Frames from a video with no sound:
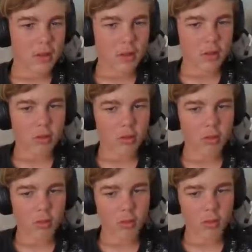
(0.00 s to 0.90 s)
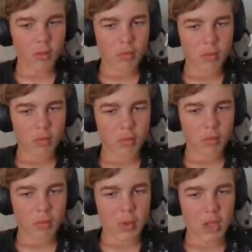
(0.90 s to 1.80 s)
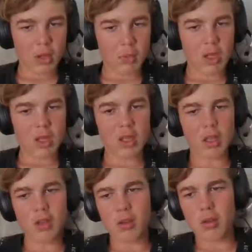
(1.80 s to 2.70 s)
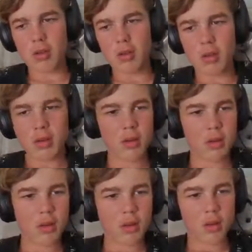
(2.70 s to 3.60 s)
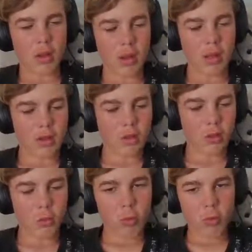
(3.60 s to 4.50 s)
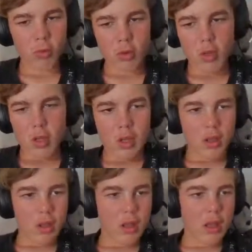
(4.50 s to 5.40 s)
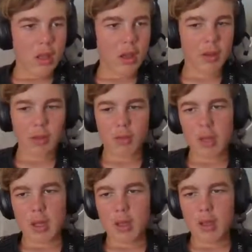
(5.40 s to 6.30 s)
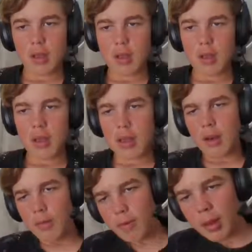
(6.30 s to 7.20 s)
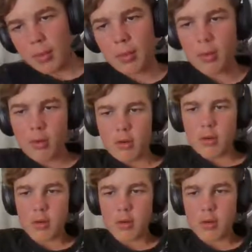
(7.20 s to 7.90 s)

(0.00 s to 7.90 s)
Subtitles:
And I'll just make the beak yellow. No, that's horrible. There, now he has a beak. And Flappy Bird.